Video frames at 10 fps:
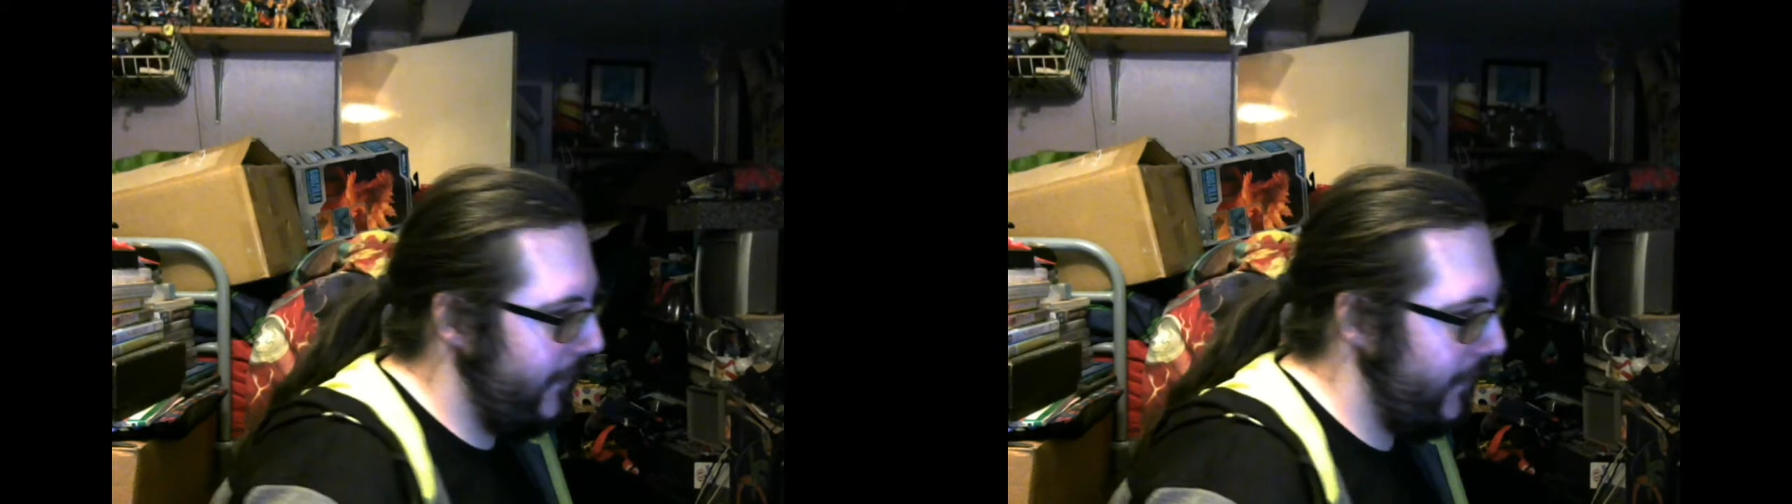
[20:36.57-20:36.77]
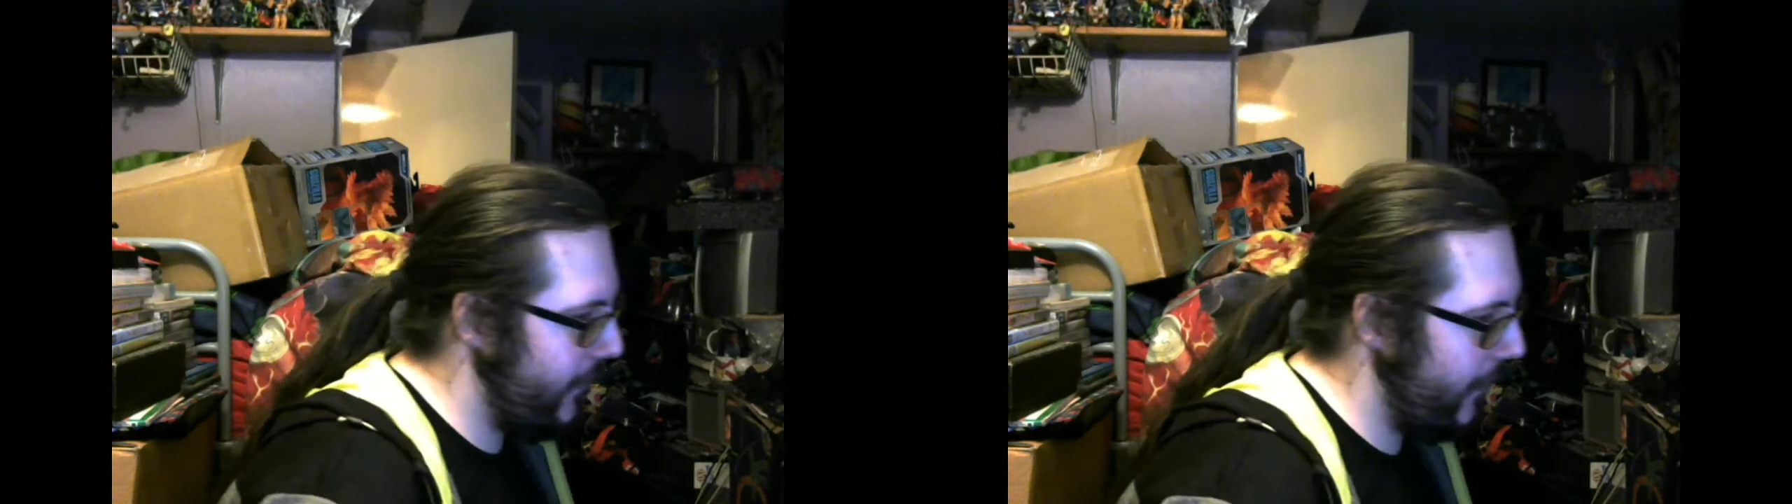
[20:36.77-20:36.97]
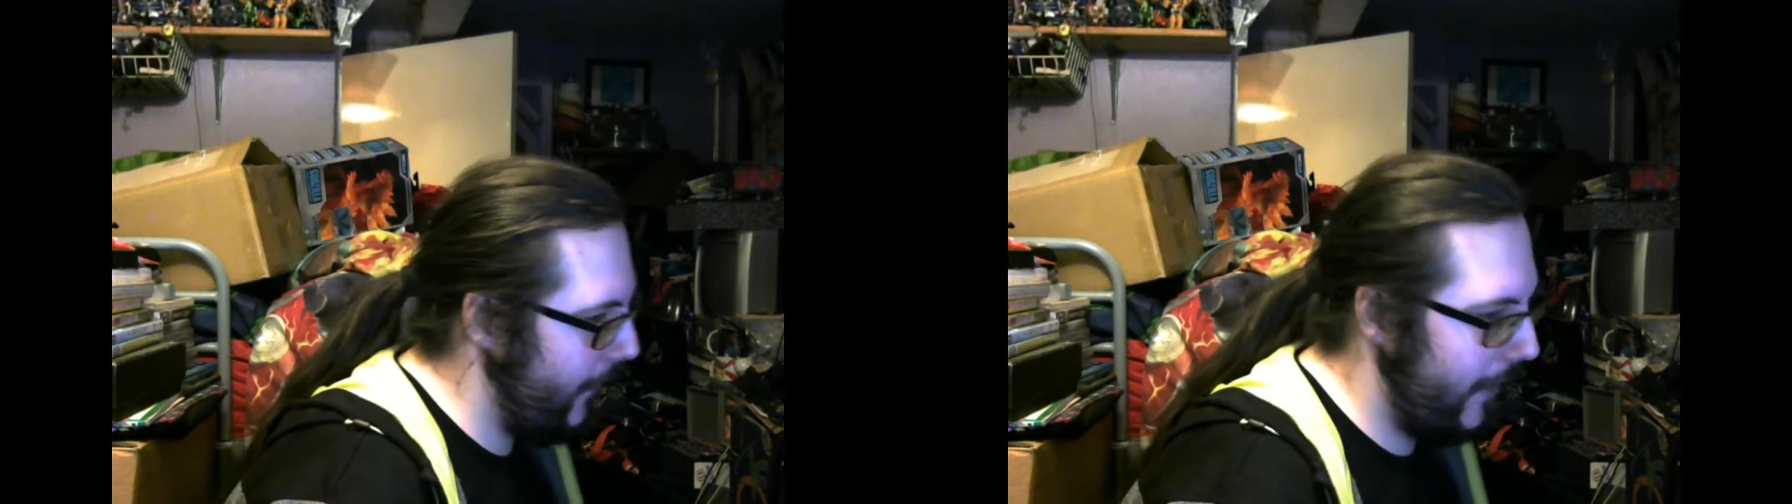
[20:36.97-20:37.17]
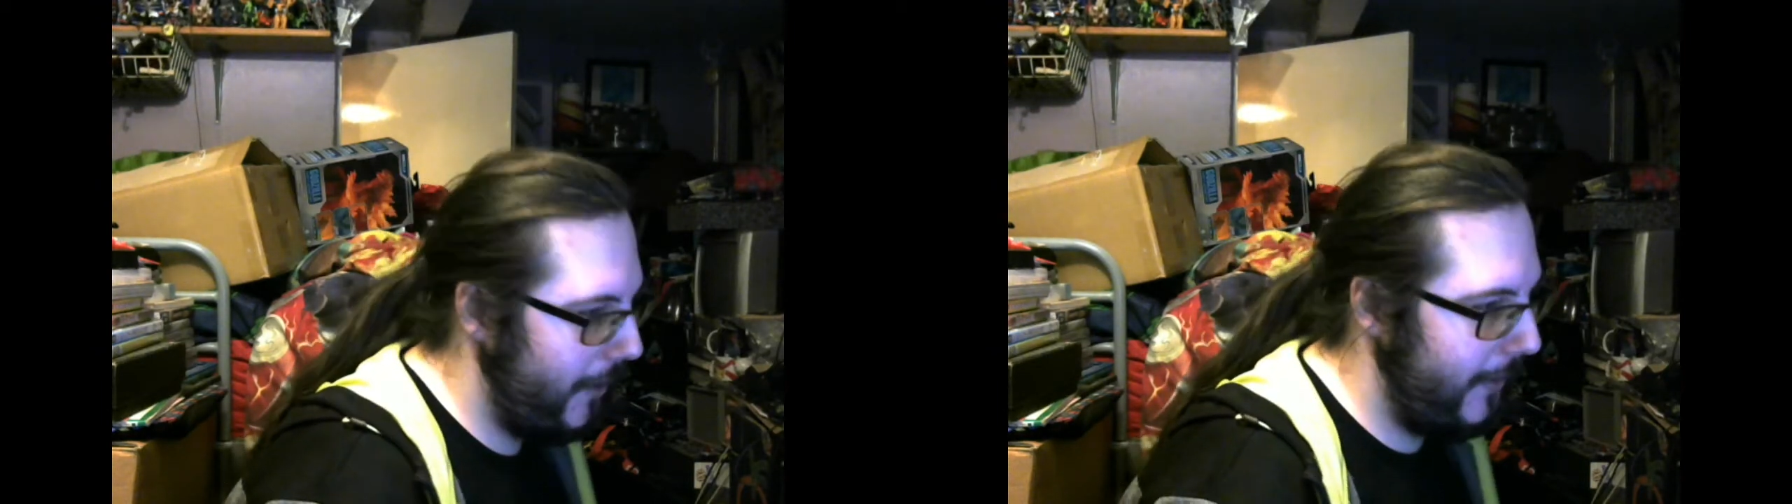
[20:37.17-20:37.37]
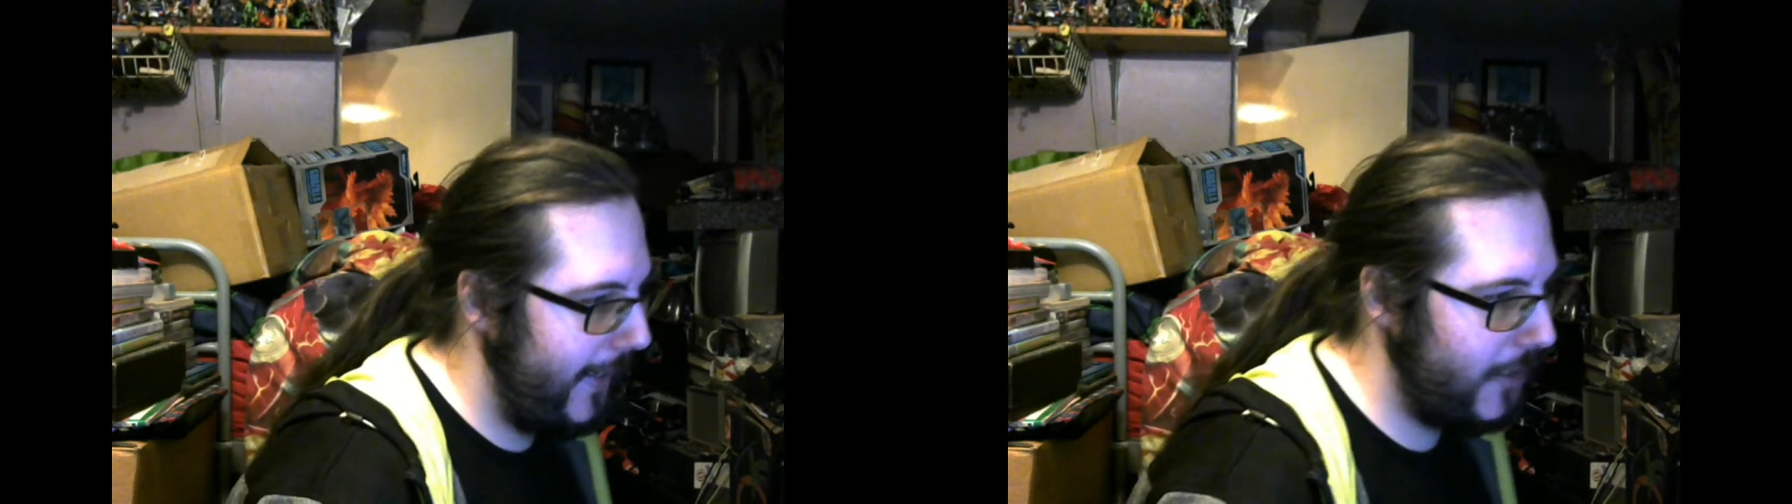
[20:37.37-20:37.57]
So I
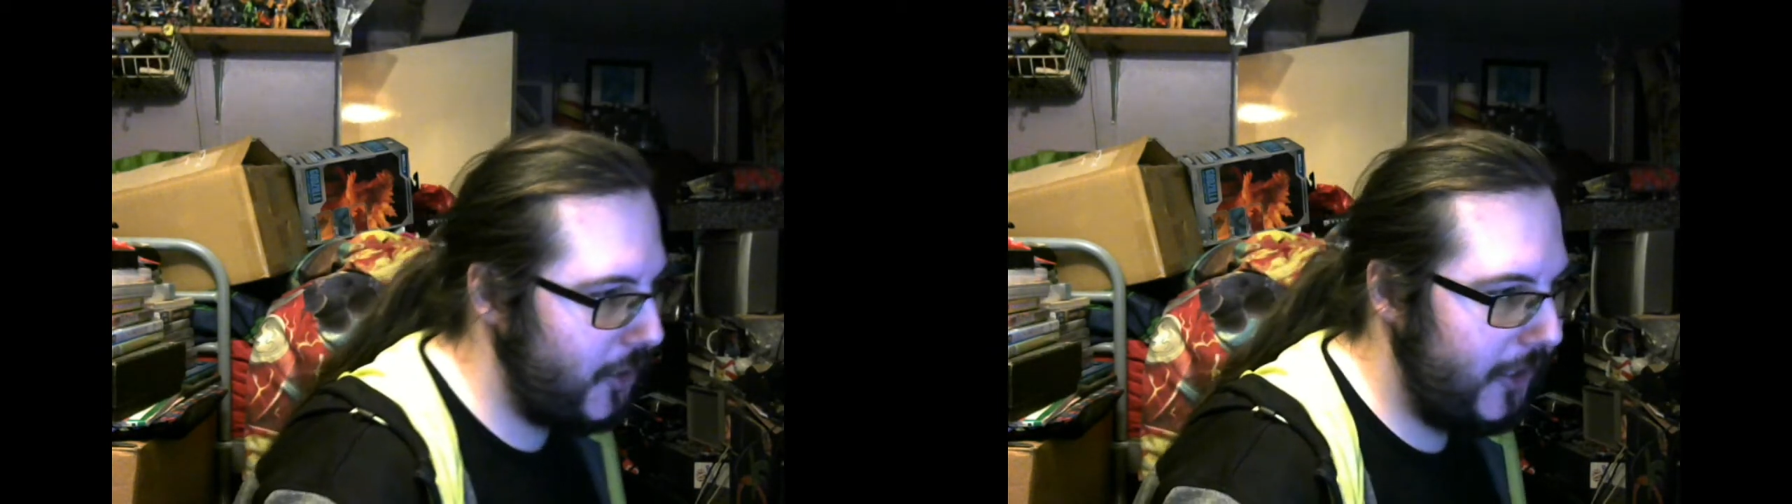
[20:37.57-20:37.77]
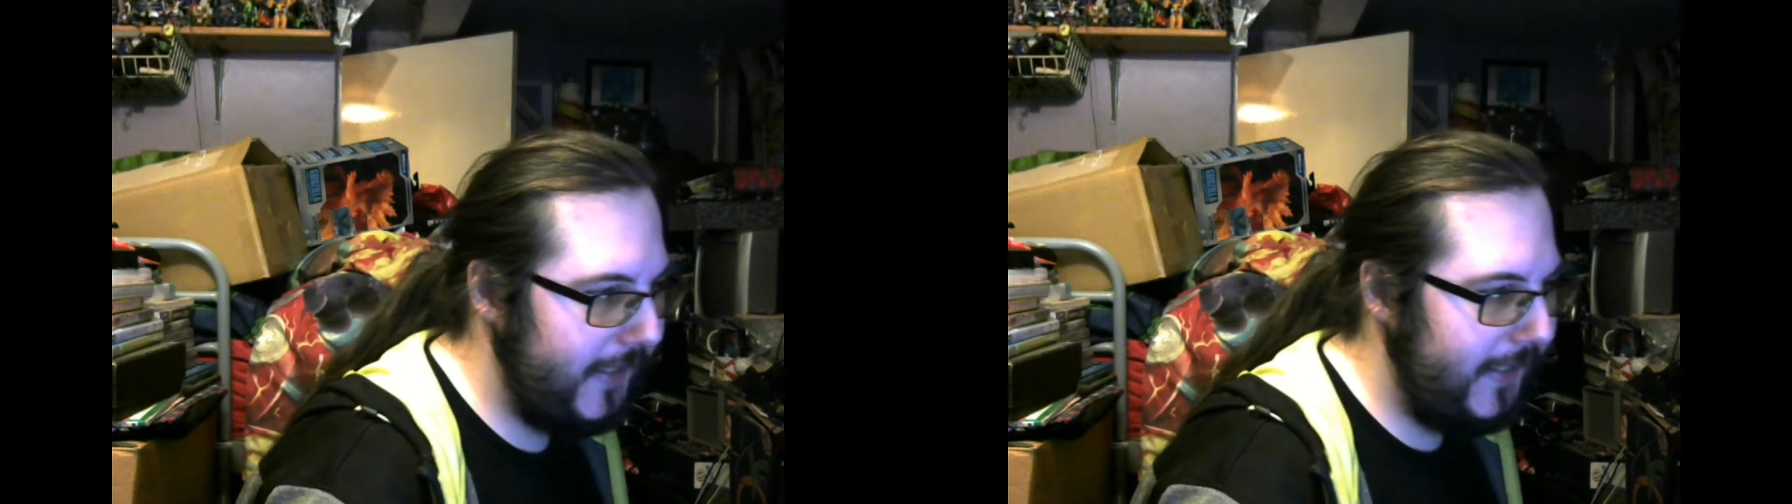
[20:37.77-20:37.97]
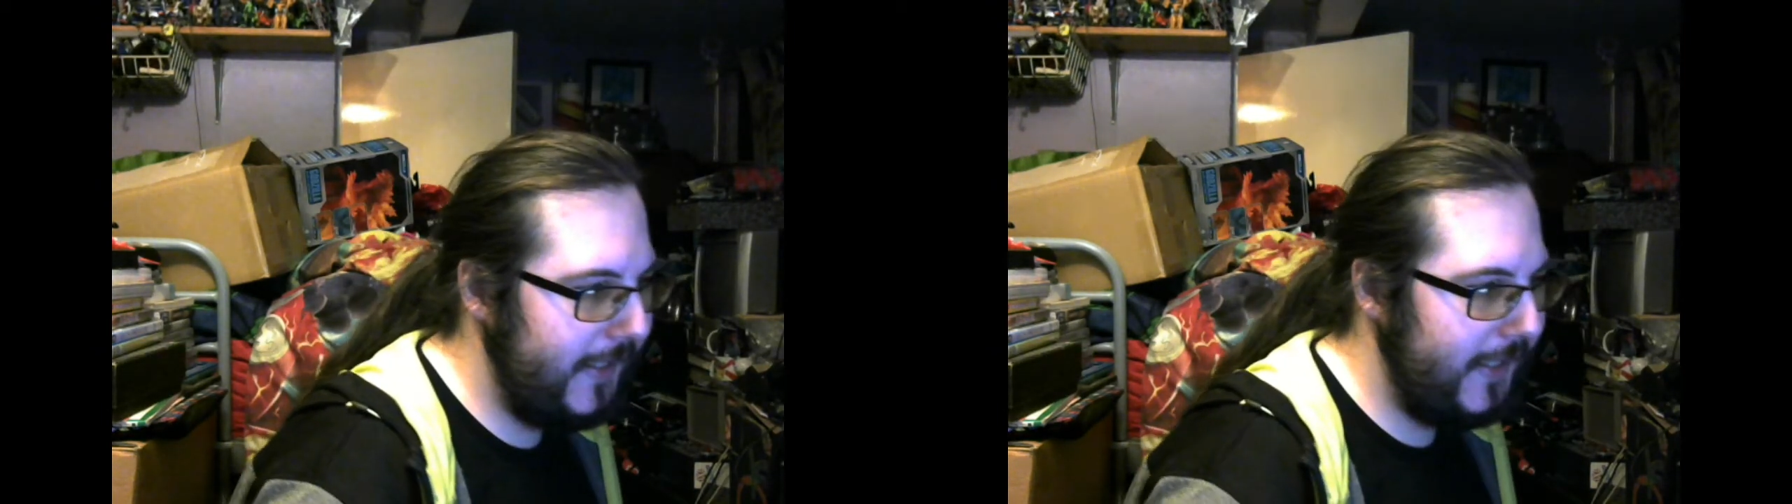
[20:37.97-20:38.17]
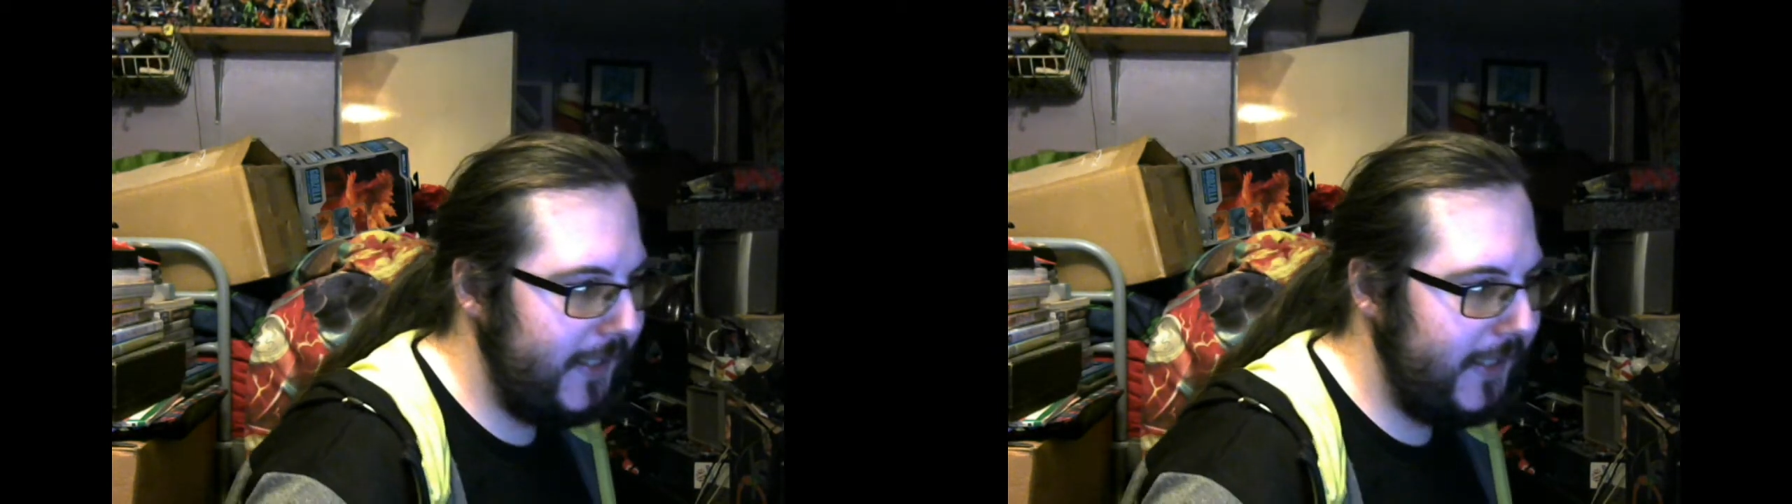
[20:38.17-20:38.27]
can't actually